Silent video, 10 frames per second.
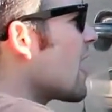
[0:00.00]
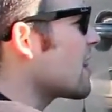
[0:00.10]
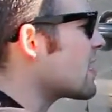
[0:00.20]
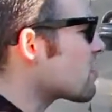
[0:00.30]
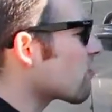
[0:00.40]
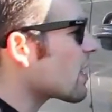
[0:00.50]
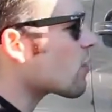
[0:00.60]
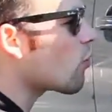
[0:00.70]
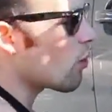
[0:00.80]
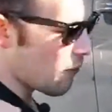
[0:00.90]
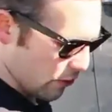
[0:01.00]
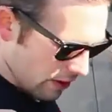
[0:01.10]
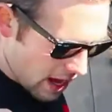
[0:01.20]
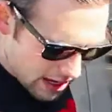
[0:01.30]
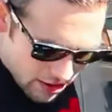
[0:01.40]
And this is really cool for
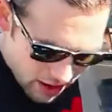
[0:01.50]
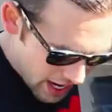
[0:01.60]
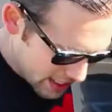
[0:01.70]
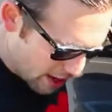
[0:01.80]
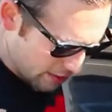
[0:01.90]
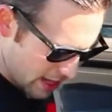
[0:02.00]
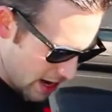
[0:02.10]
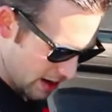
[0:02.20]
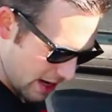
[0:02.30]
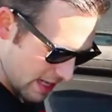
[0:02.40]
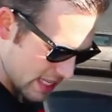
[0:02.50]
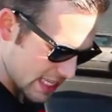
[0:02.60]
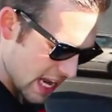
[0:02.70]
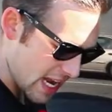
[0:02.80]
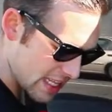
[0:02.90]
a lot of you guys out there in
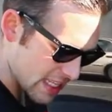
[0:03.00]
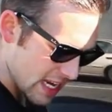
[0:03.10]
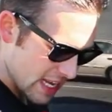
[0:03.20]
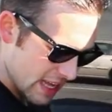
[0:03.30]
states